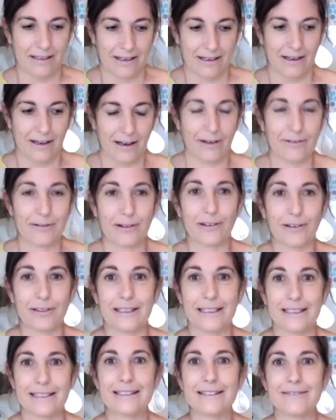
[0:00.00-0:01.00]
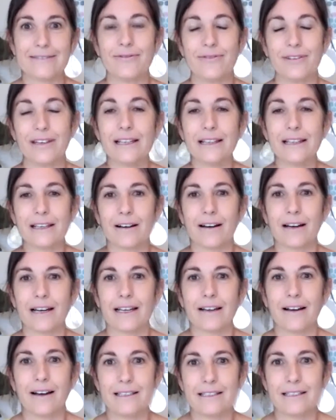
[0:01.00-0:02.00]
I've got this feeling
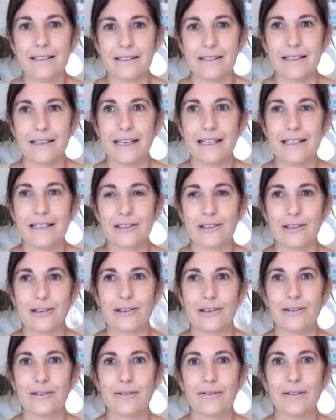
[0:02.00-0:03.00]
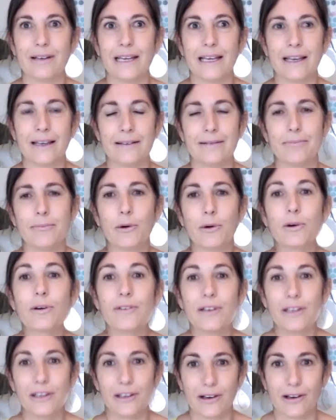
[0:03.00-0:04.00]
I just need to, more of
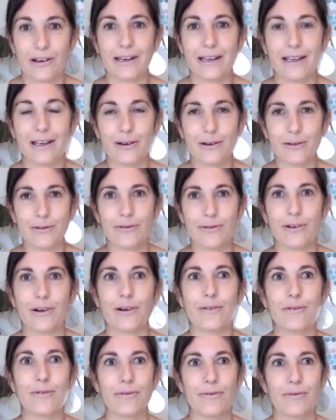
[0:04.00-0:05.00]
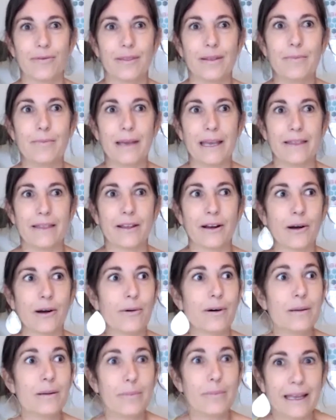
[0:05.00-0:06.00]
a yearning of the me that I
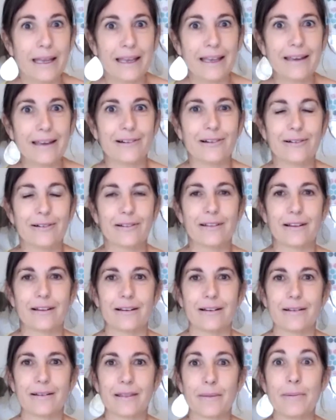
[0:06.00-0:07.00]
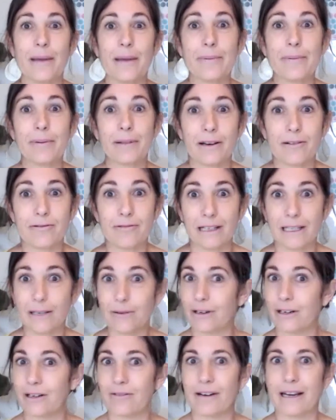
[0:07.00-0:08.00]
want to be, or the people I really
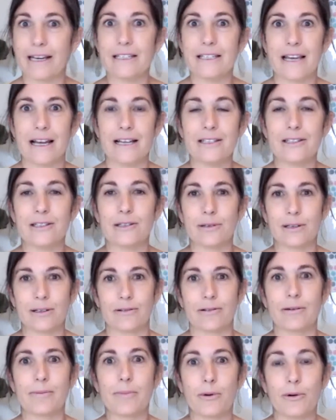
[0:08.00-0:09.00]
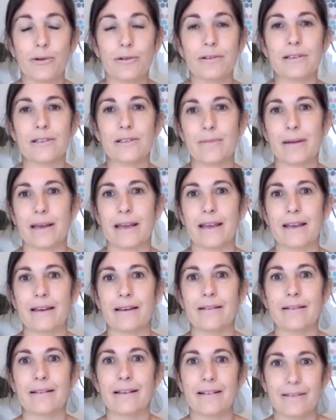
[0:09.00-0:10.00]
want to reach out to and are important to me
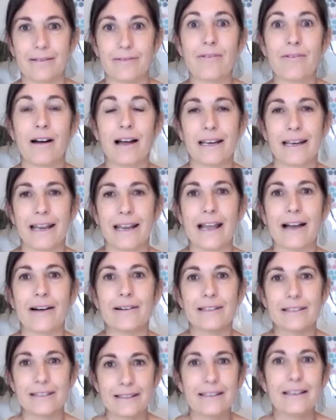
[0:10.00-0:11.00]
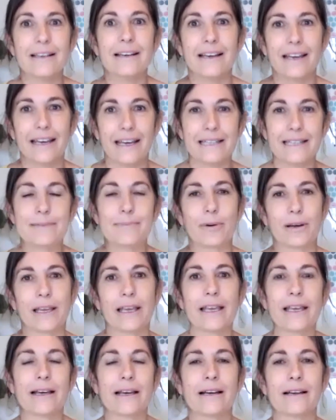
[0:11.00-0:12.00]
right now. It's
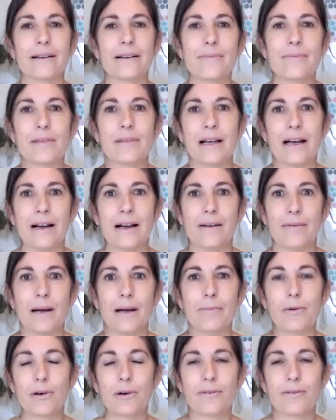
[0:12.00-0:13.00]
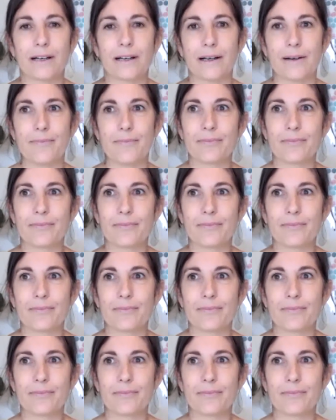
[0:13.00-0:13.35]
bringing a more of a